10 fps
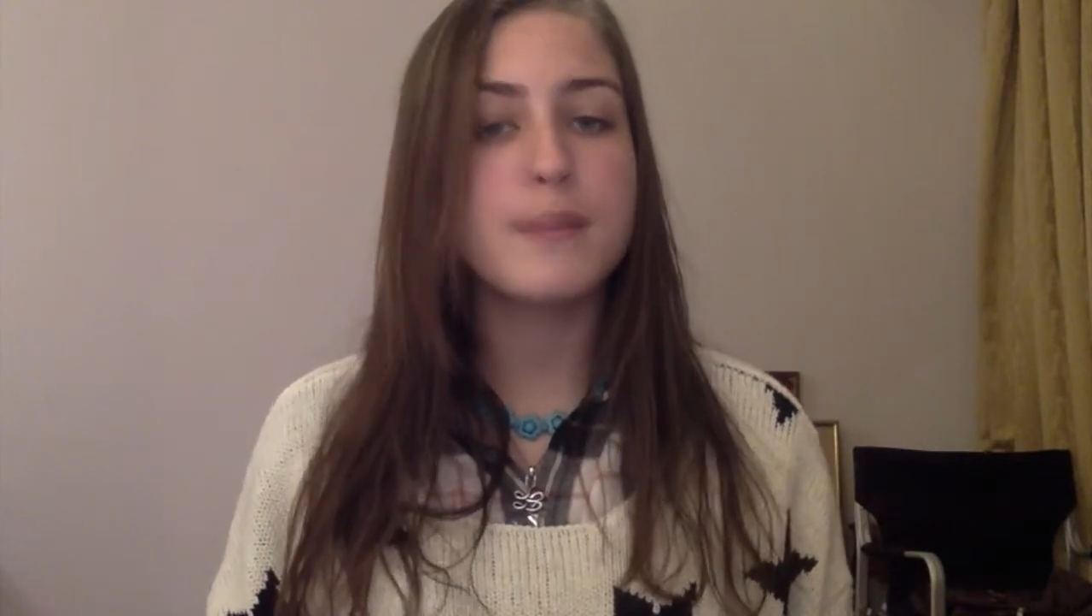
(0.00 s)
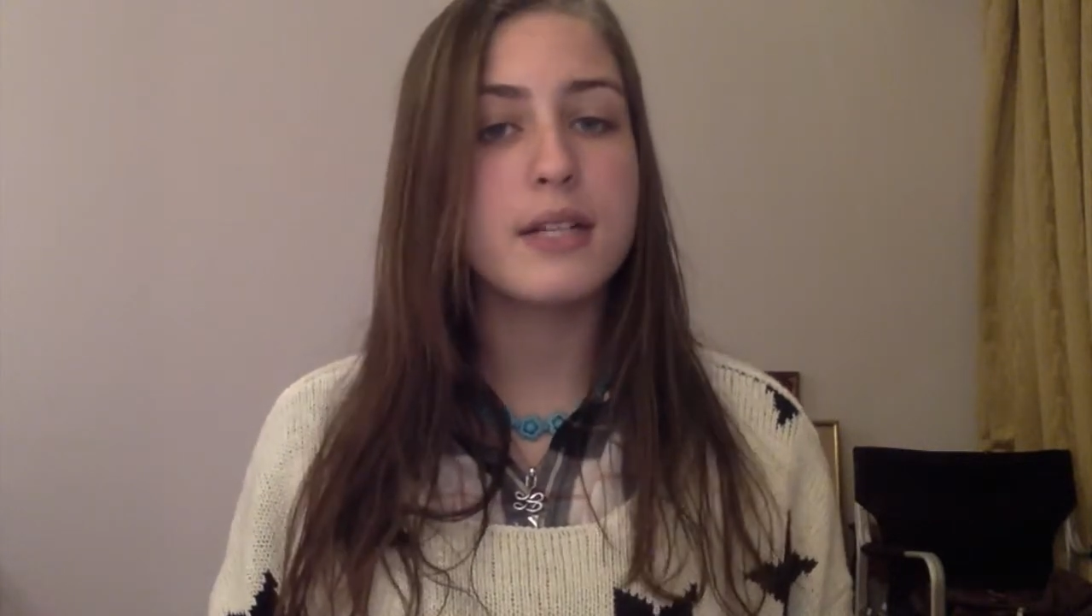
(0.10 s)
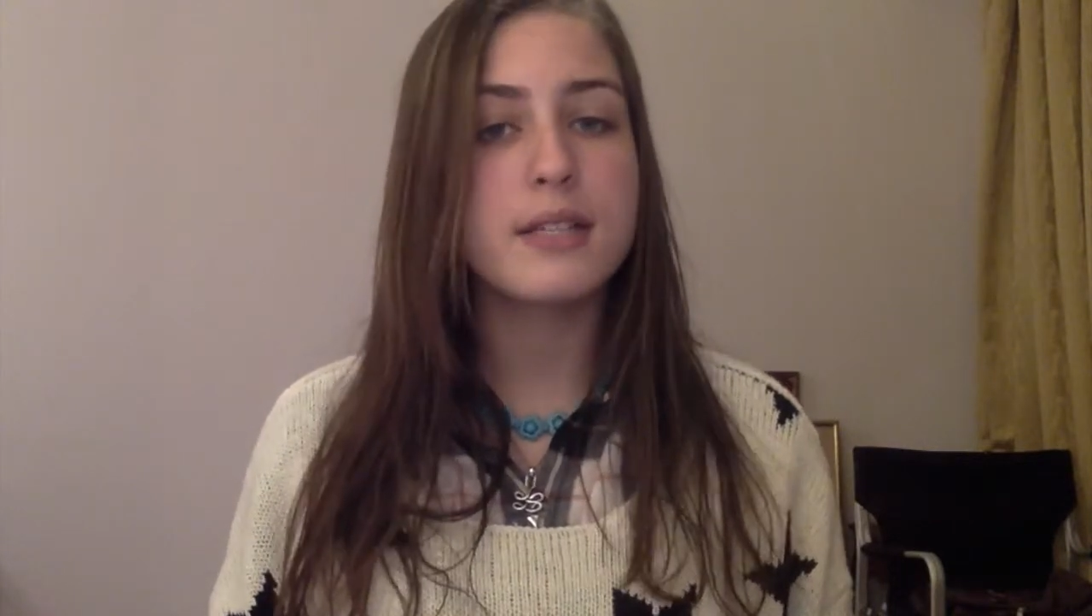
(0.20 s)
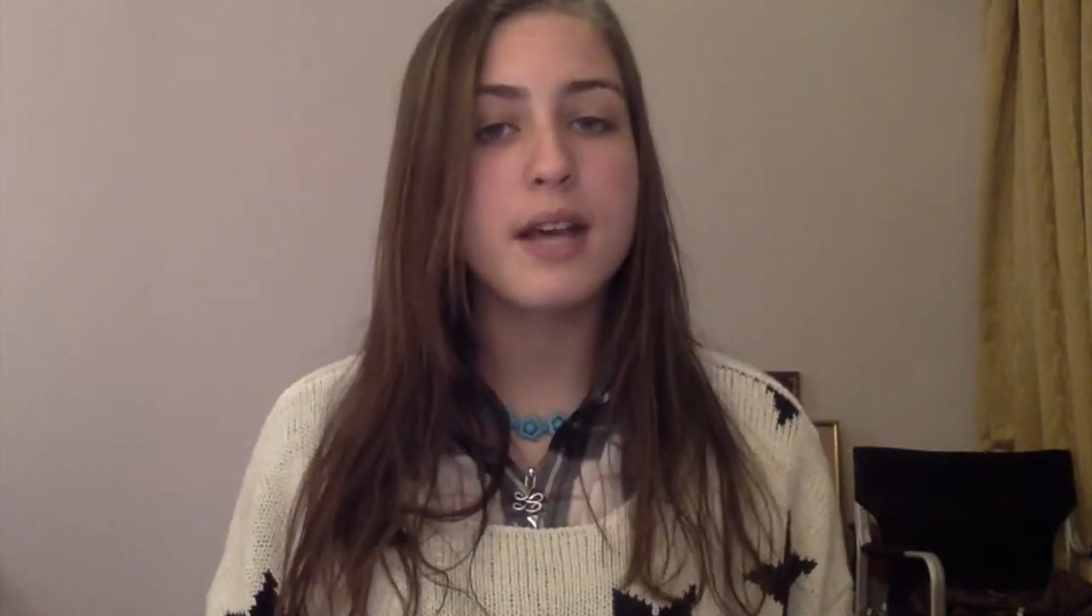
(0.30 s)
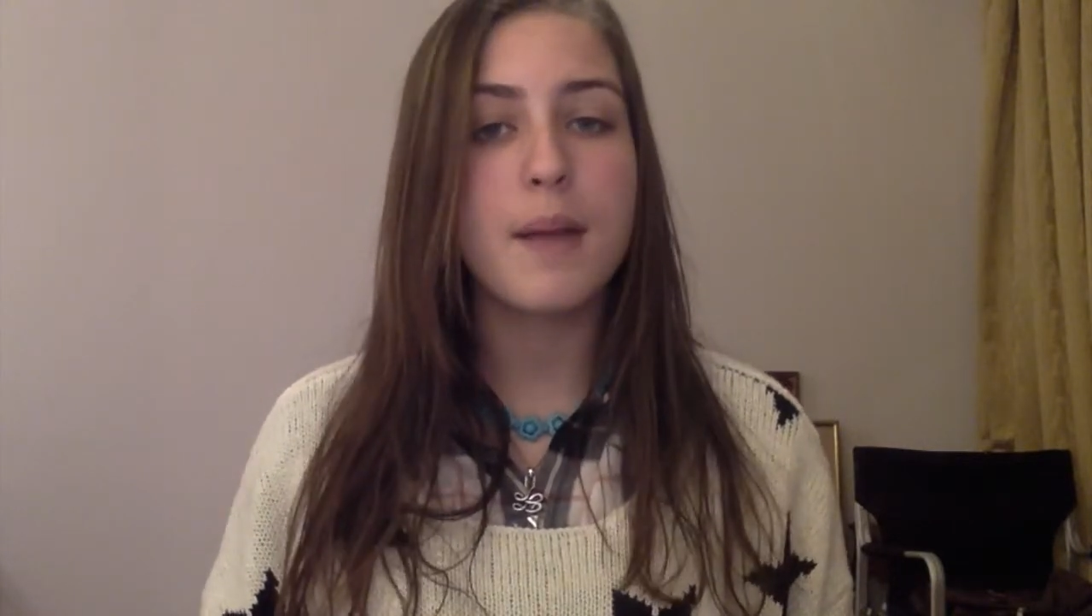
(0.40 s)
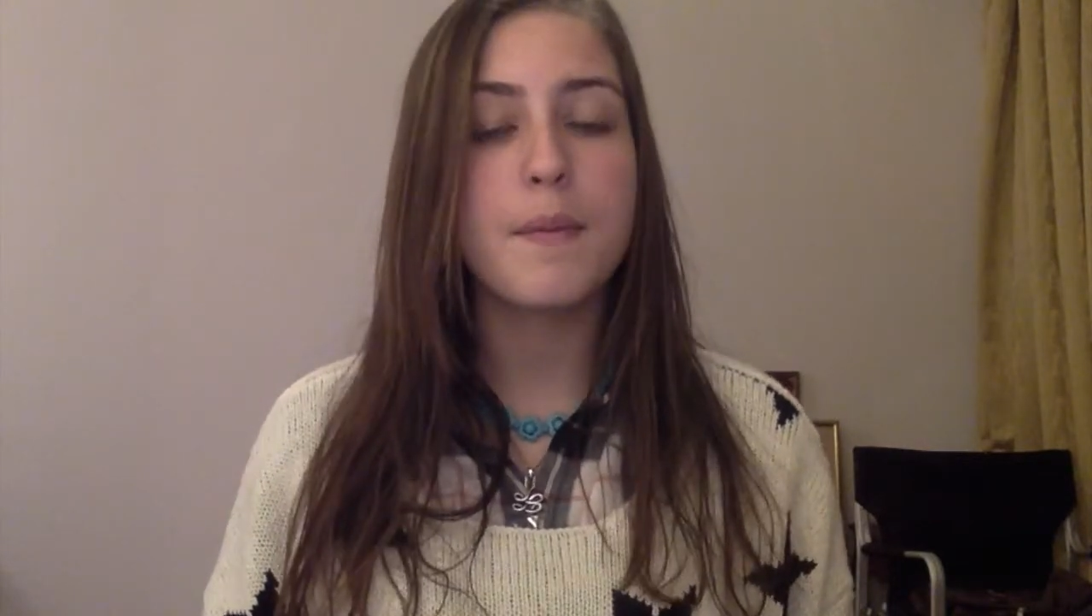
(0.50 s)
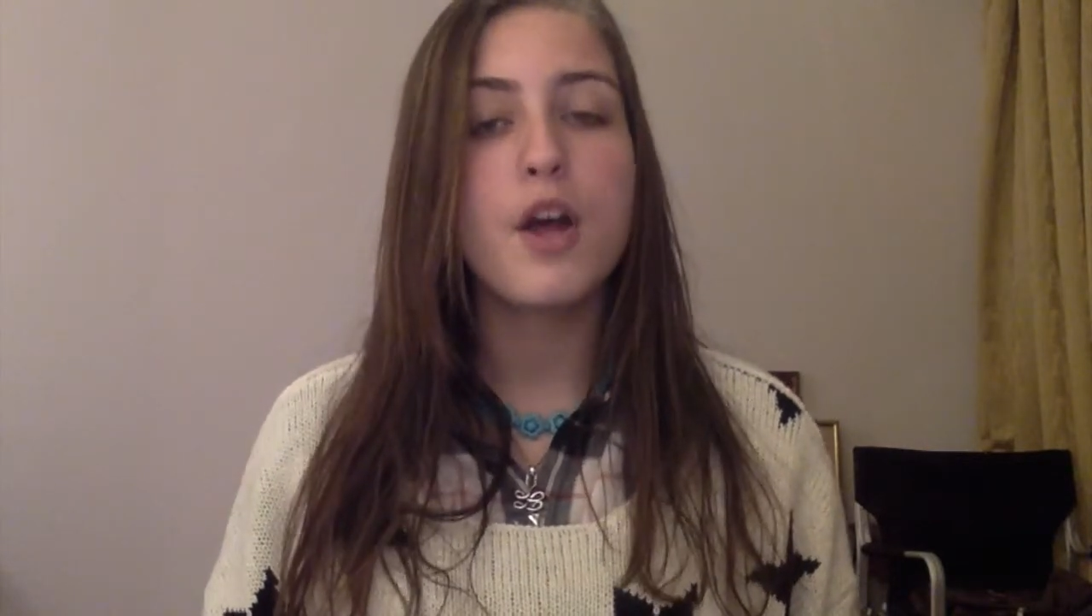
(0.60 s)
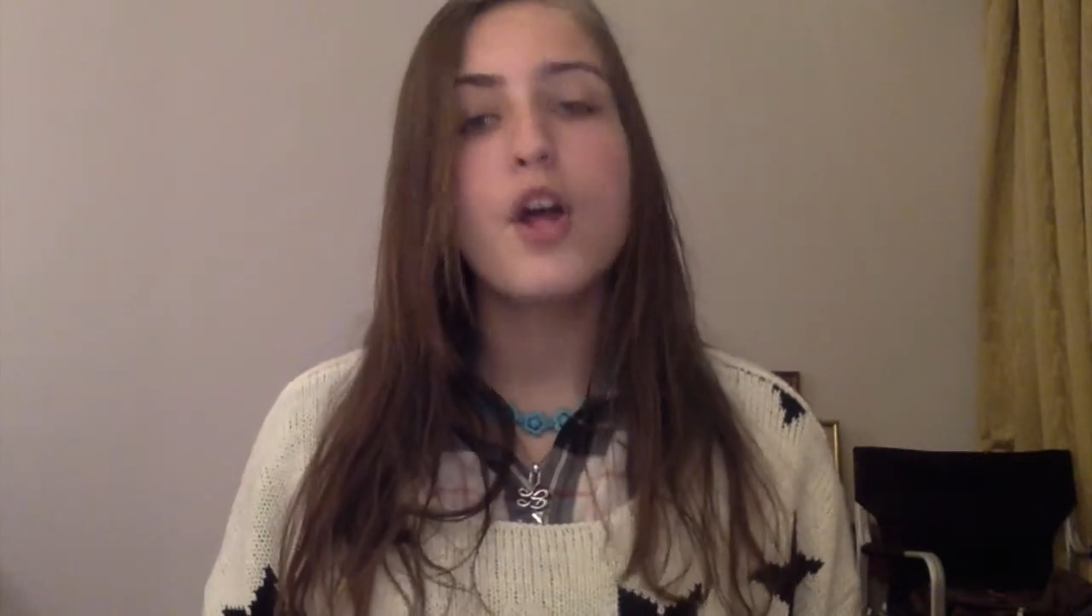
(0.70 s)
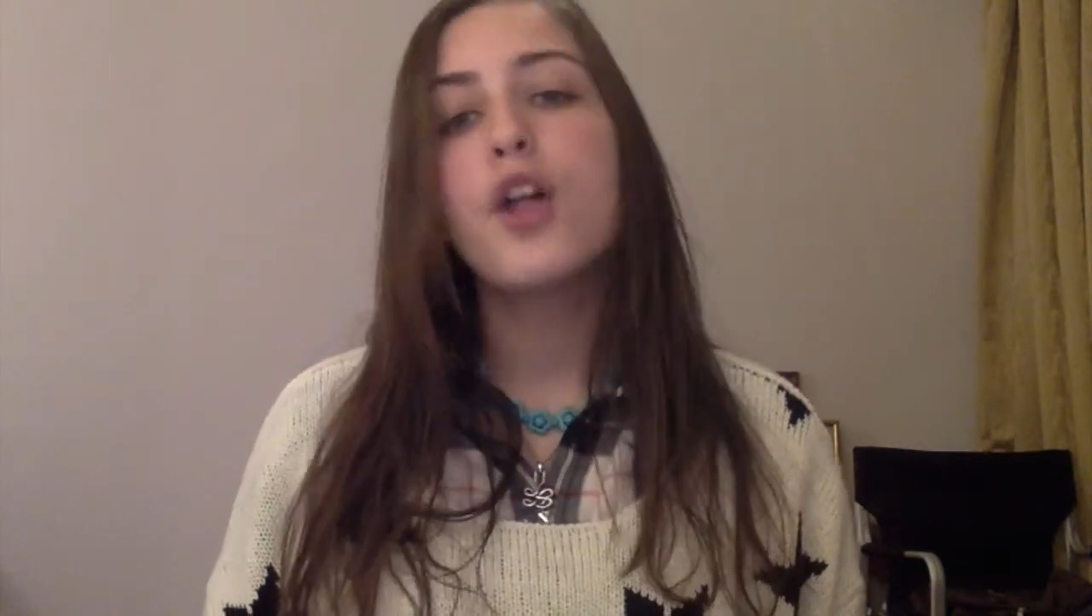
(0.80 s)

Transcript: mealtime,